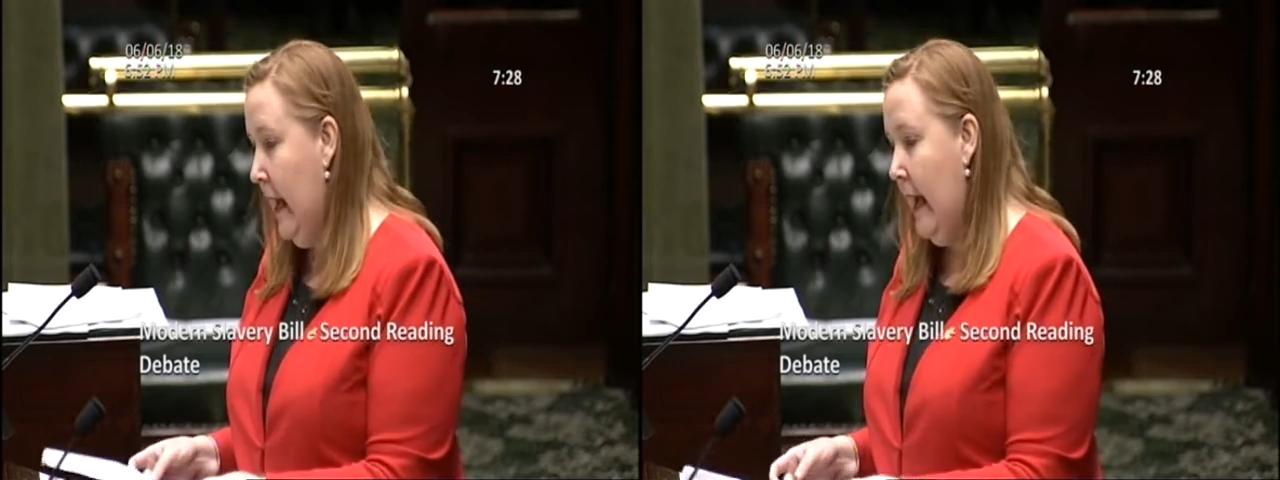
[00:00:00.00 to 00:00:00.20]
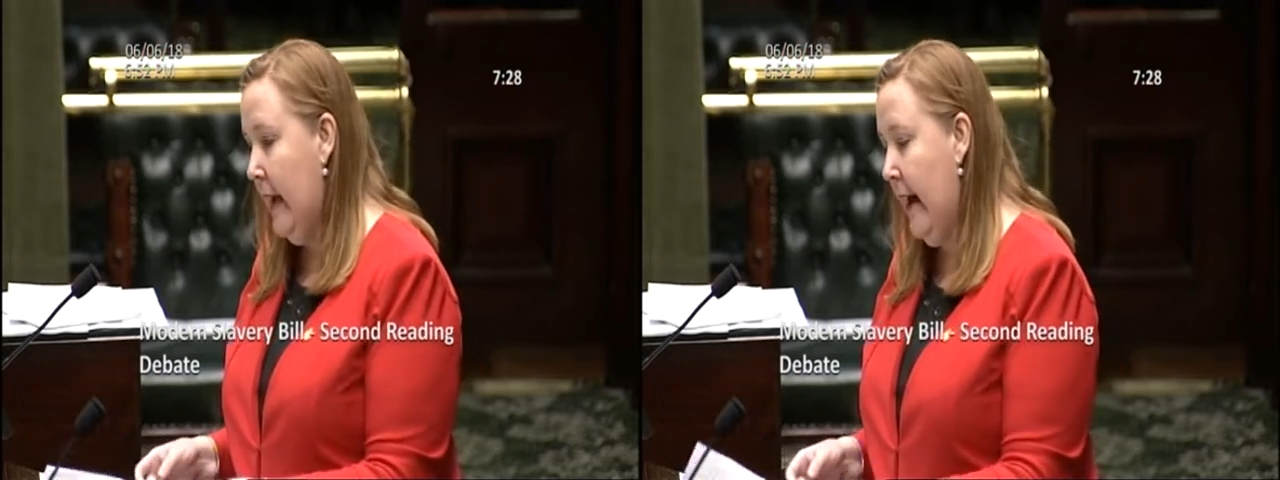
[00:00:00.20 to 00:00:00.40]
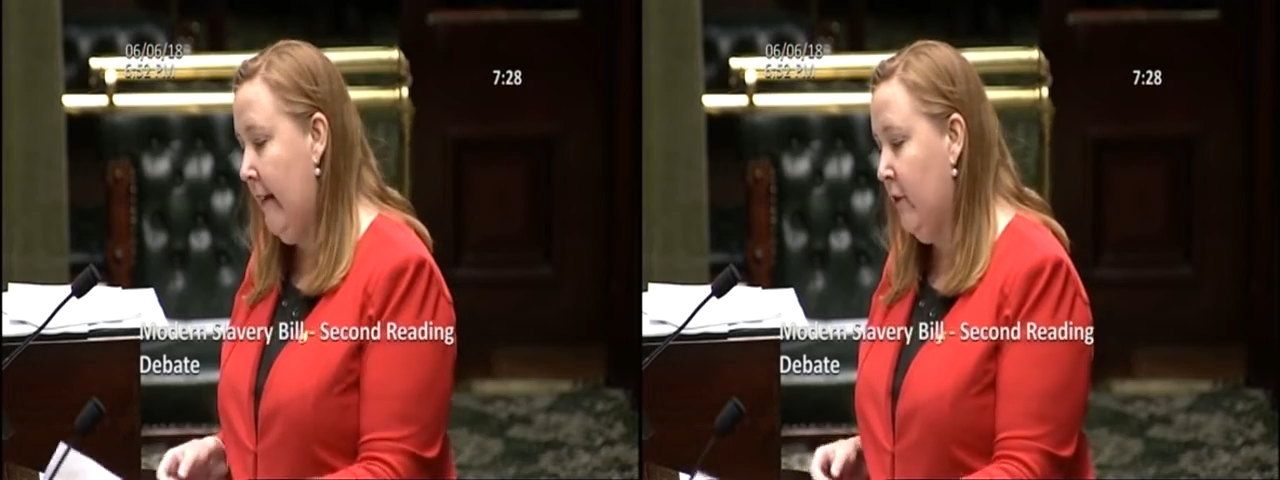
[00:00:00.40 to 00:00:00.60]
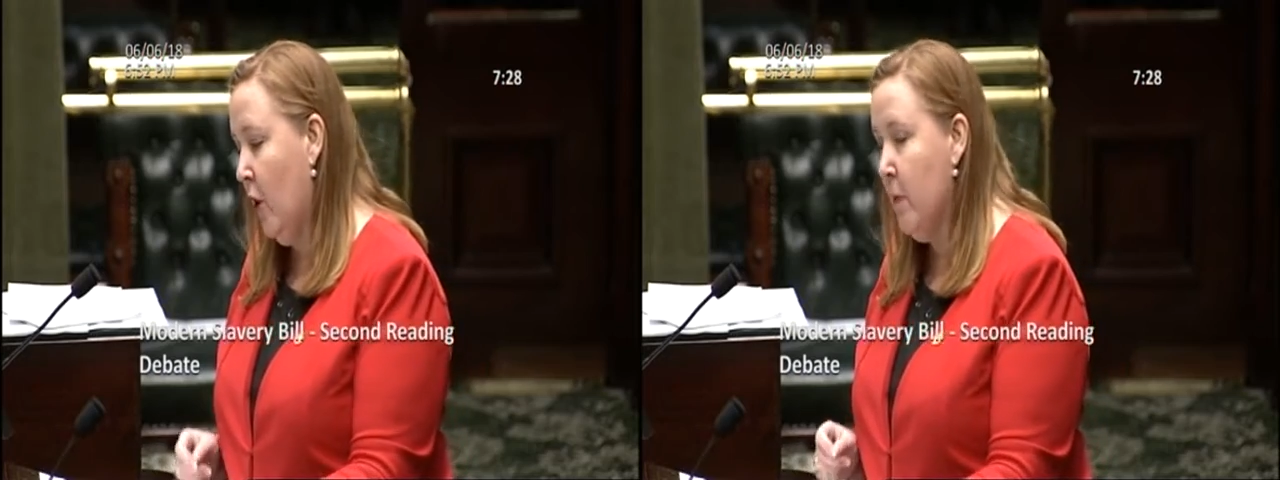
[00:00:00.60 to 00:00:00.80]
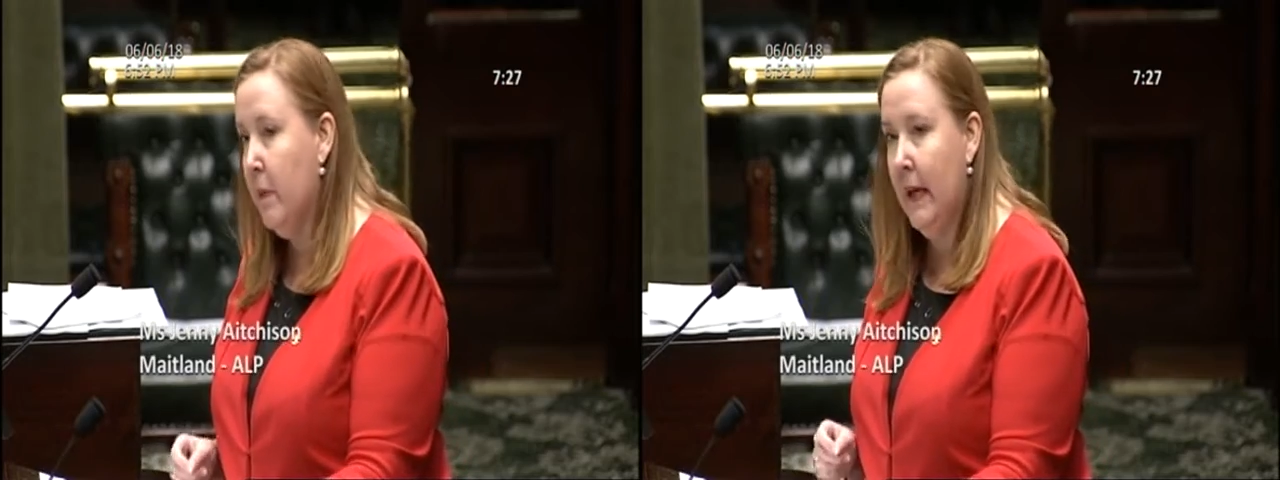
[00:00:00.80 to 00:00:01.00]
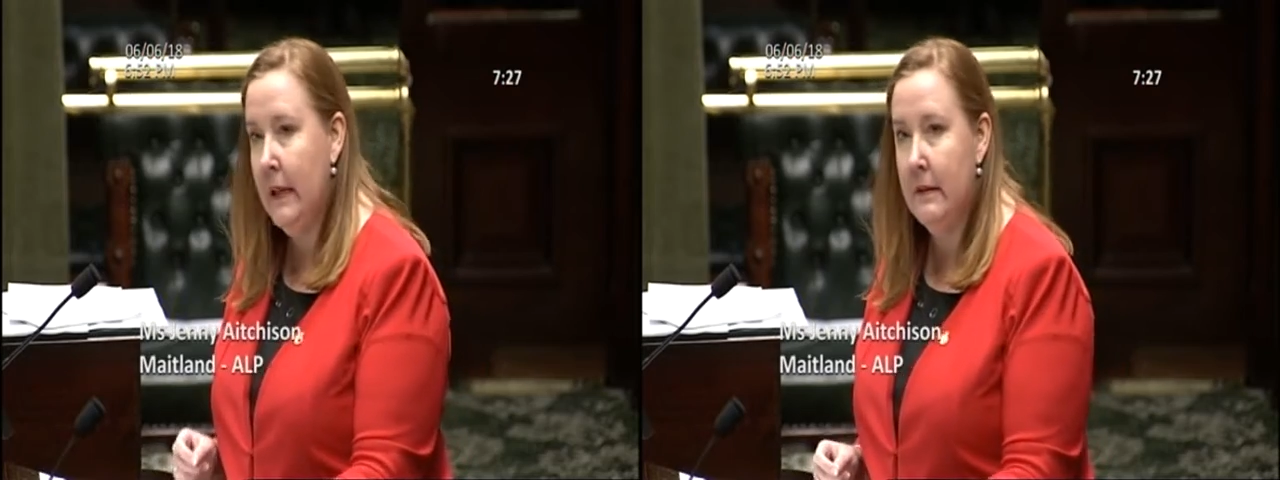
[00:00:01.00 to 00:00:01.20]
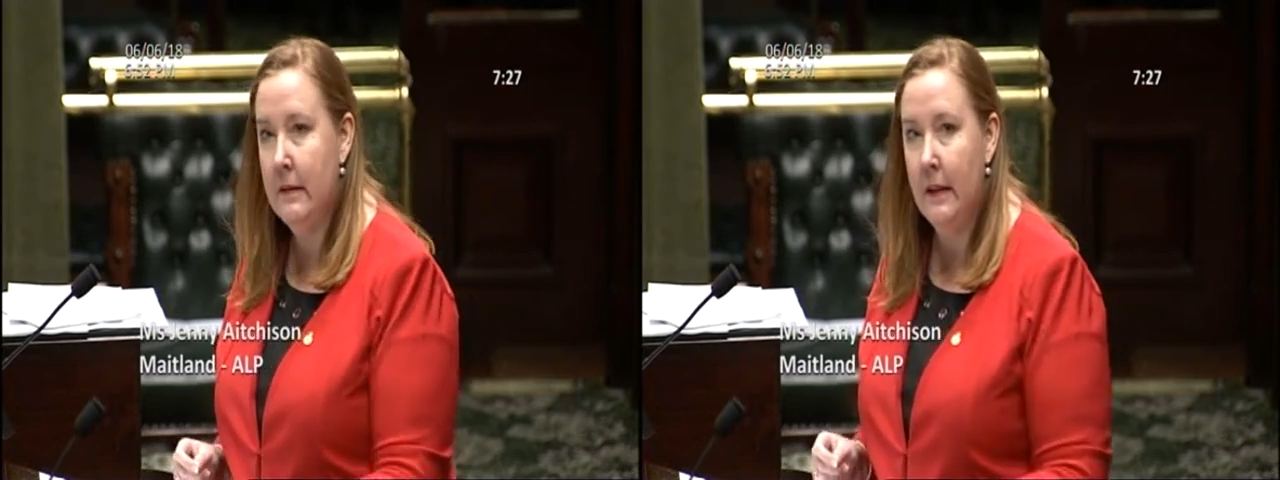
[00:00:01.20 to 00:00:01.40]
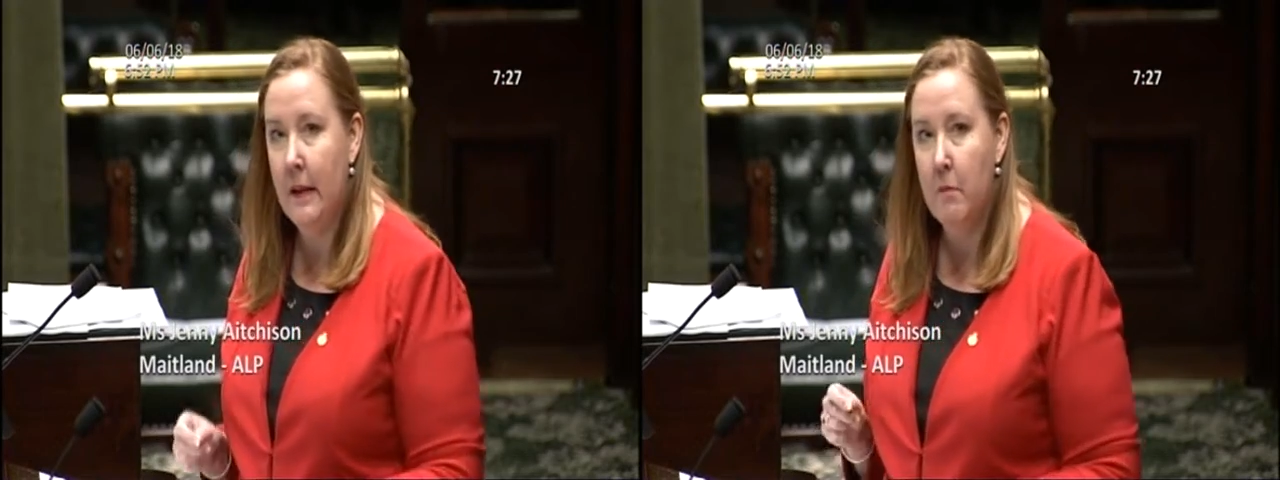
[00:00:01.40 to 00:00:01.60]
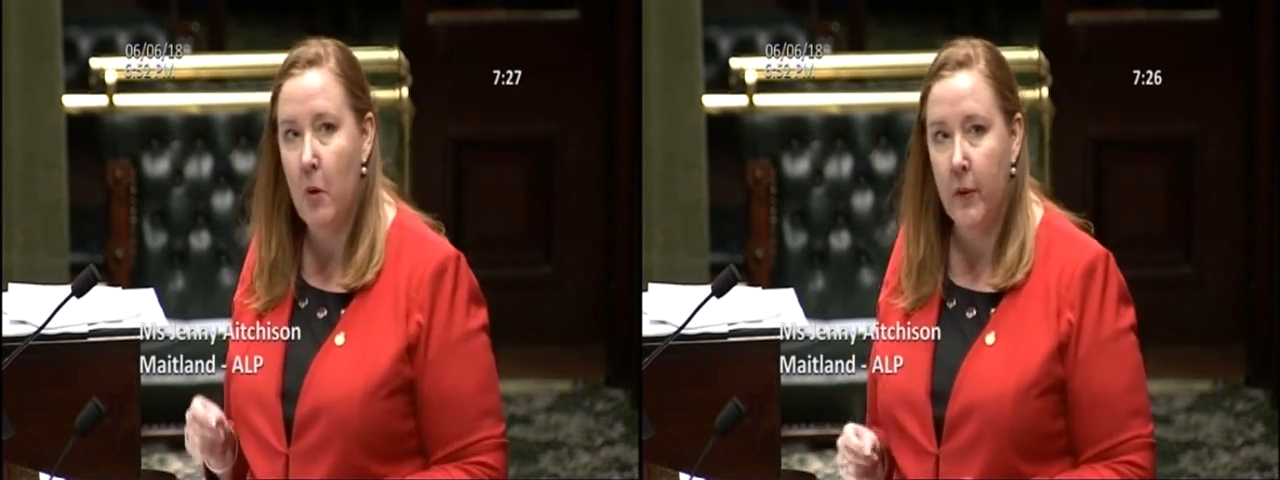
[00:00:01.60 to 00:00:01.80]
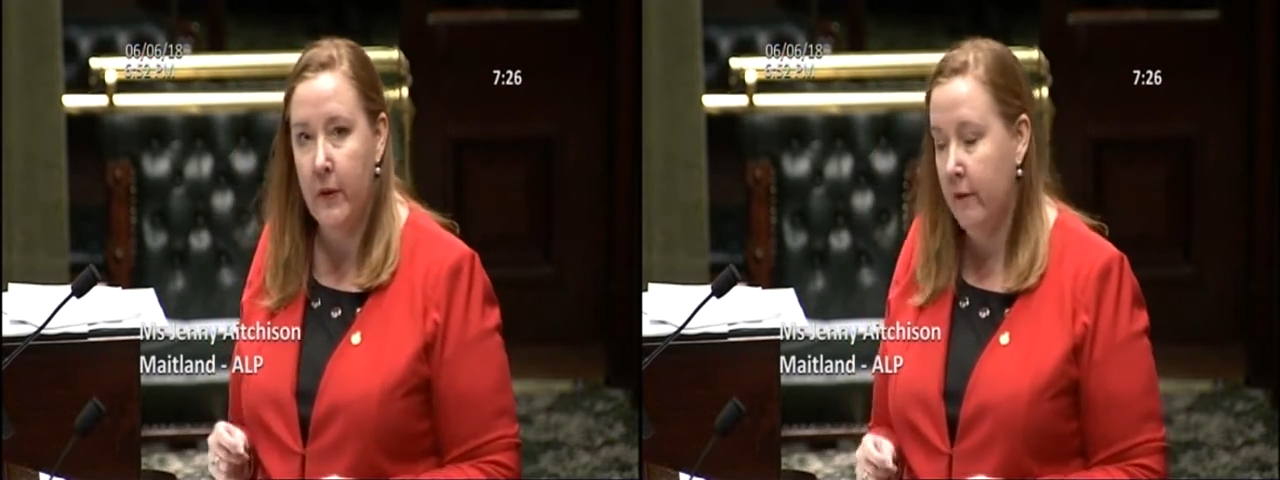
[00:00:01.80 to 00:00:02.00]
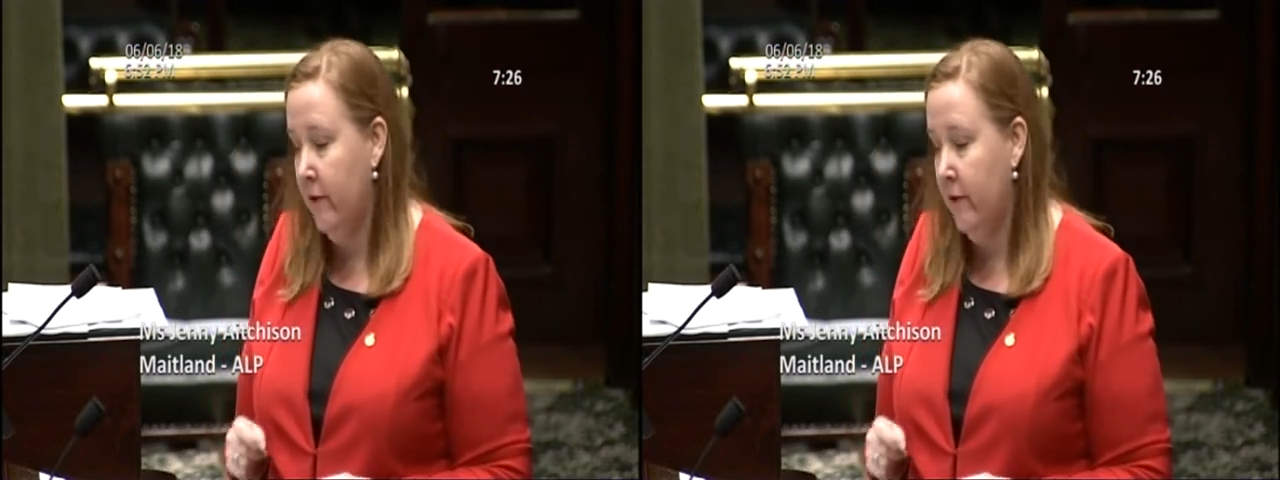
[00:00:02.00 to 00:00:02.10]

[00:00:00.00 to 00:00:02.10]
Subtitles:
and have no place in a modern,